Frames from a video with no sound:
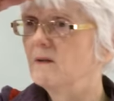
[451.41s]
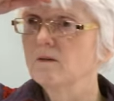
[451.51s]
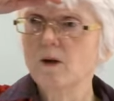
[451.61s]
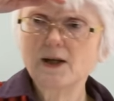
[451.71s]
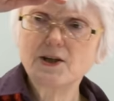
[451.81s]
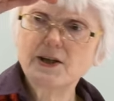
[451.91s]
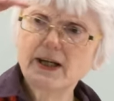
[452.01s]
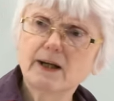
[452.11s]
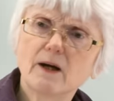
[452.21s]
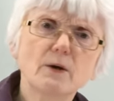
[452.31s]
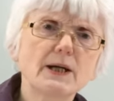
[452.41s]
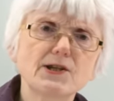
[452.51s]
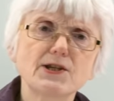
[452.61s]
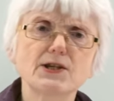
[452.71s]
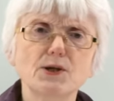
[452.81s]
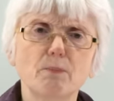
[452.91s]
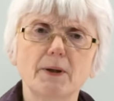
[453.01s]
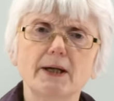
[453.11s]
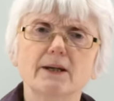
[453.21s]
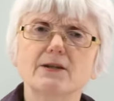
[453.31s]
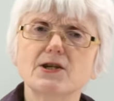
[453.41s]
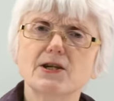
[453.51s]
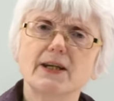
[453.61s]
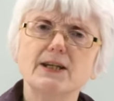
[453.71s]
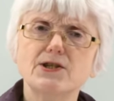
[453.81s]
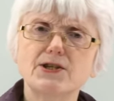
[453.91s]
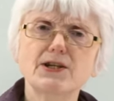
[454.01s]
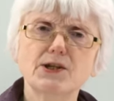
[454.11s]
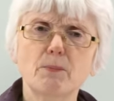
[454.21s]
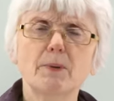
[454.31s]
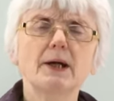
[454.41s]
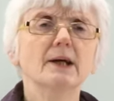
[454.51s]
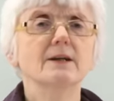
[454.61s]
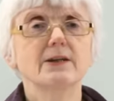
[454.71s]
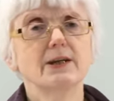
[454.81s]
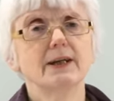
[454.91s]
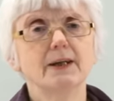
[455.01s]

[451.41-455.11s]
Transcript: Where did he go? He's disappeared. He's disappeared.